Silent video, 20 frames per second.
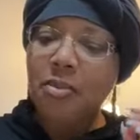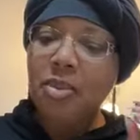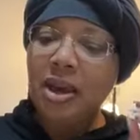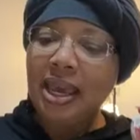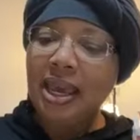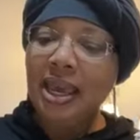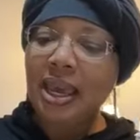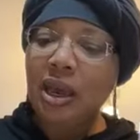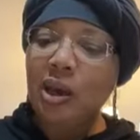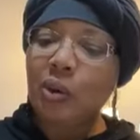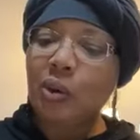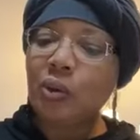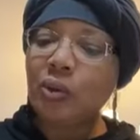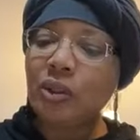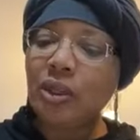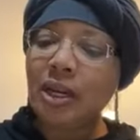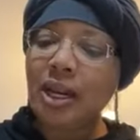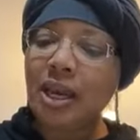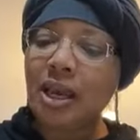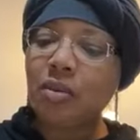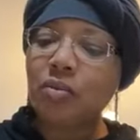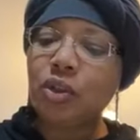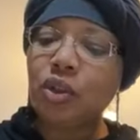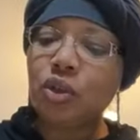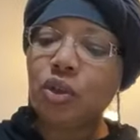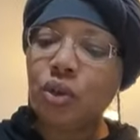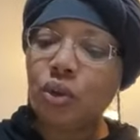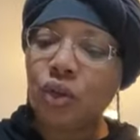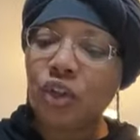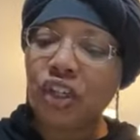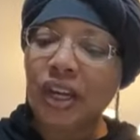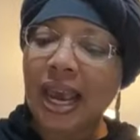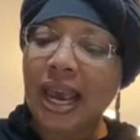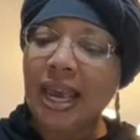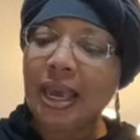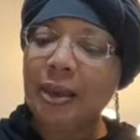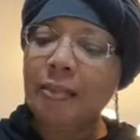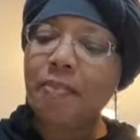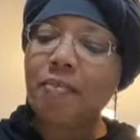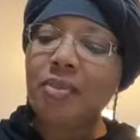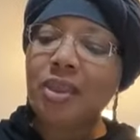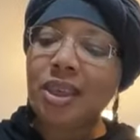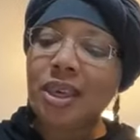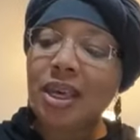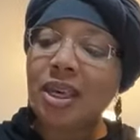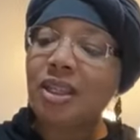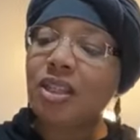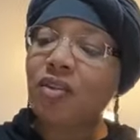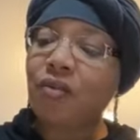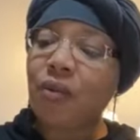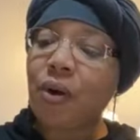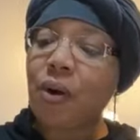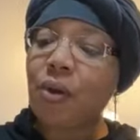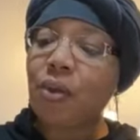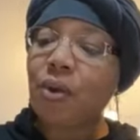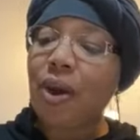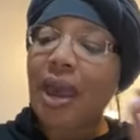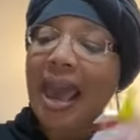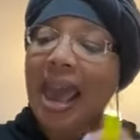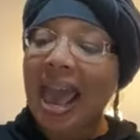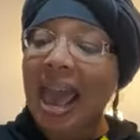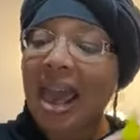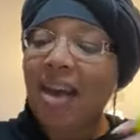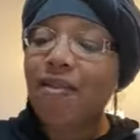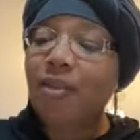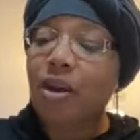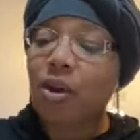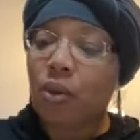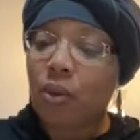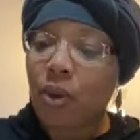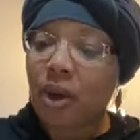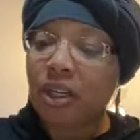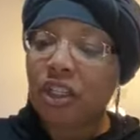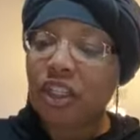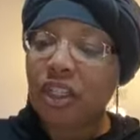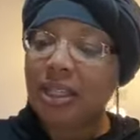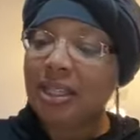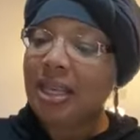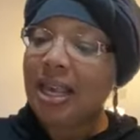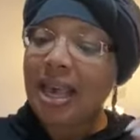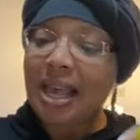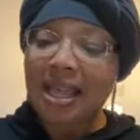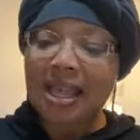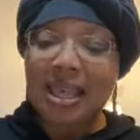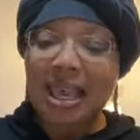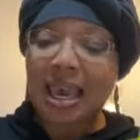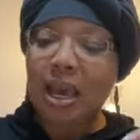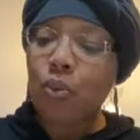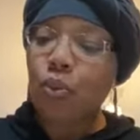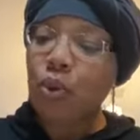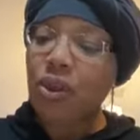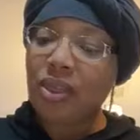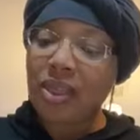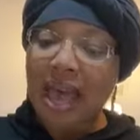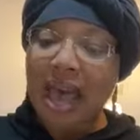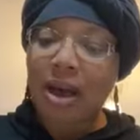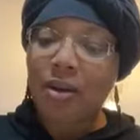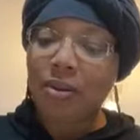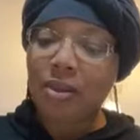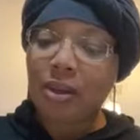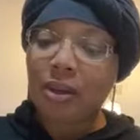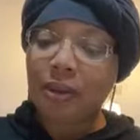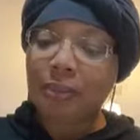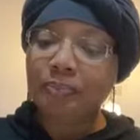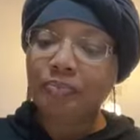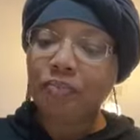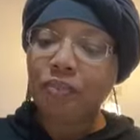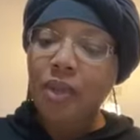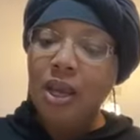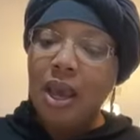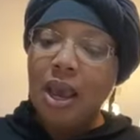but he whose limbs do shake gets further having crutches than without them.